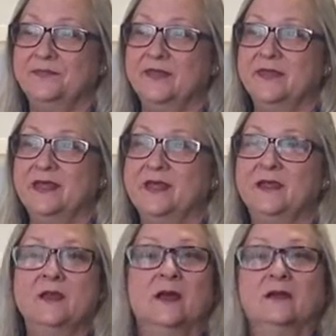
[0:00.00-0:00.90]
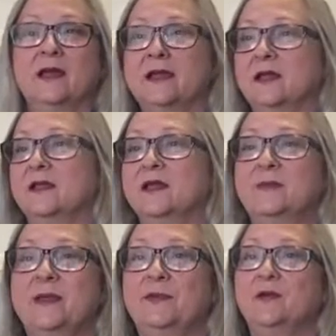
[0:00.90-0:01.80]
Then, like a lot of
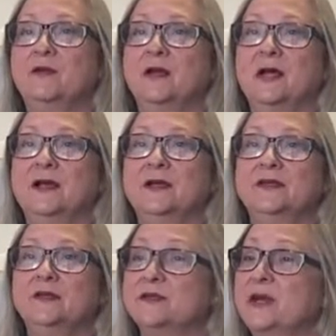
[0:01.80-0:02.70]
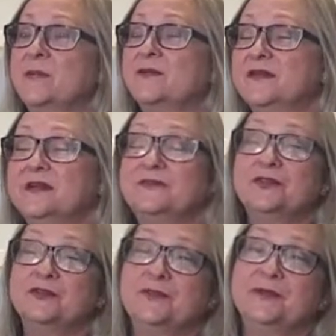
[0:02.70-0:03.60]
people, I took time off to have
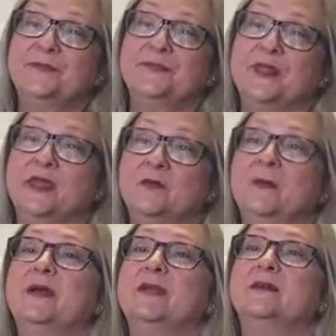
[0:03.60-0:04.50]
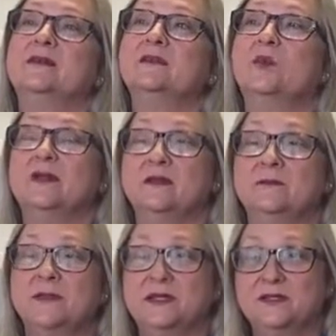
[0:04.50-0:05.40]
children, and when my youngest went
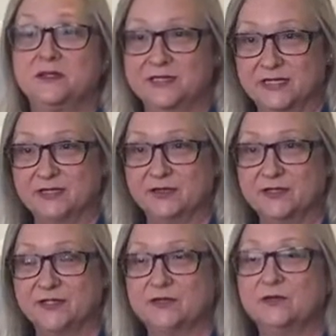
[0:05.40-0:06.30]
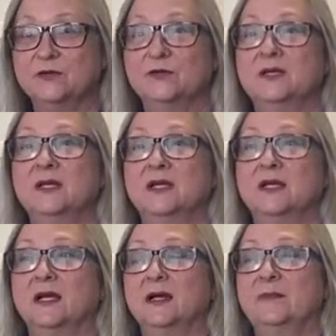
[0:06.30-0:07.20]
into secondary school
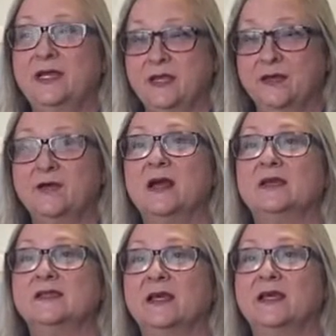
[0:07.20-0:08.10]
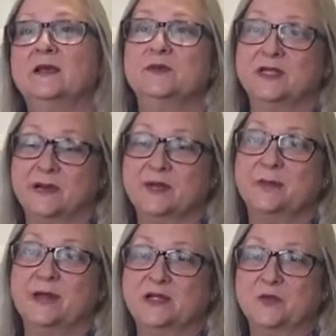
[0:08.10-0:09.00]
here, I decided it was time to get
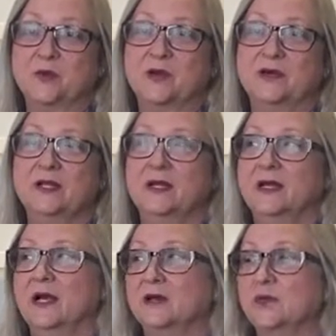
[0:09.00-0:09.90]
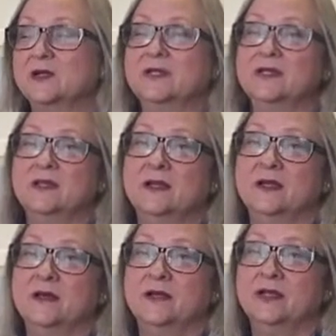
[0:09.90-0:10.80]
back to work. I'd worked in
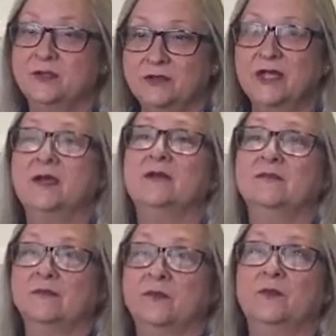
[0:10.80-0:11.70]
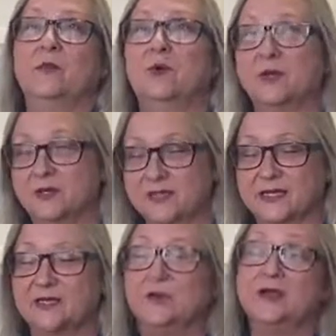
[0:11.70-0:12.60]
acute care, what
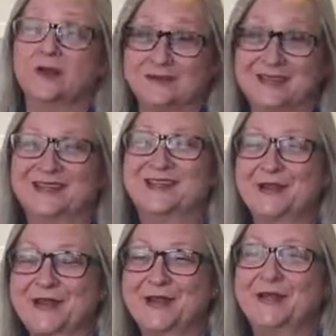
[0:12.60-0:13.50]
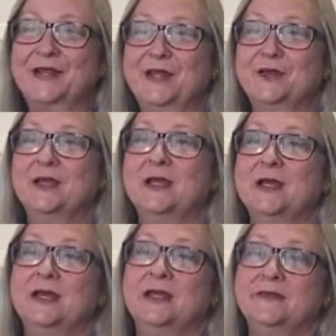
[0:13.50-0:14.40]
we call secondary care here
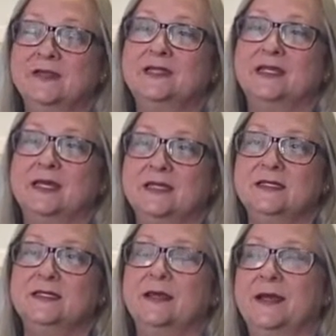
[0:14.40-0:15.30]
in the States.